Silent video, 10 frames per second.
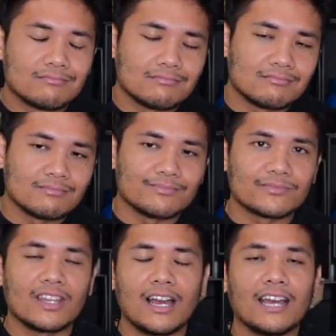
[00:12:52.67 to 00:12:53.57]

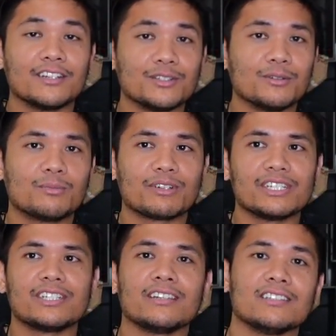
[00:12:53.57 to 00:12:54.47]
mm, I do
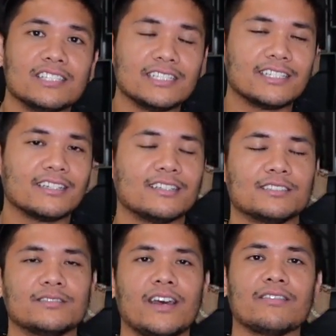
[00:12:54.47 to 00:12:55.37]
appreciate the details
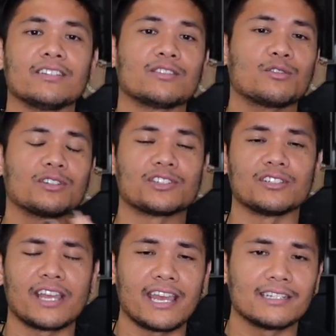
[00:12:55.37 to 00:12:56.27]
of having the tortoiseshell
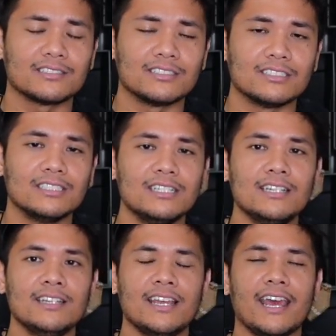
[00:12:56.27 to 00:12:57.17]
handle
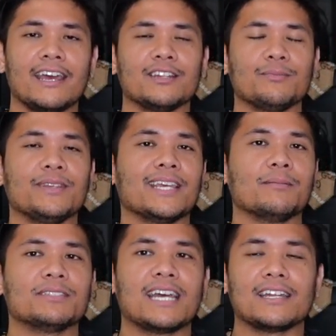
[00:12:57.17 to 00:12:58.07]
and being
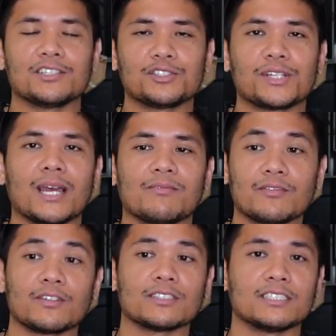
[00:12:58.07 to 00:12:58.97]
able to add a strap for
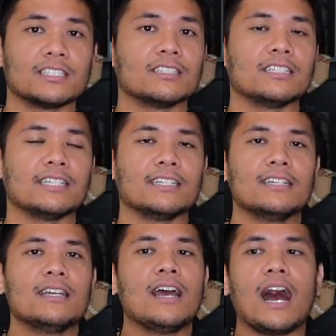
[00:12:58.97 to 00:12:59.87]
versatility,
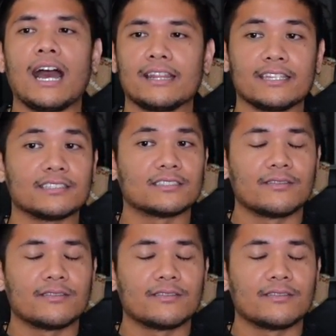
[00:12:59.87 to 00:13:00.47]
I think is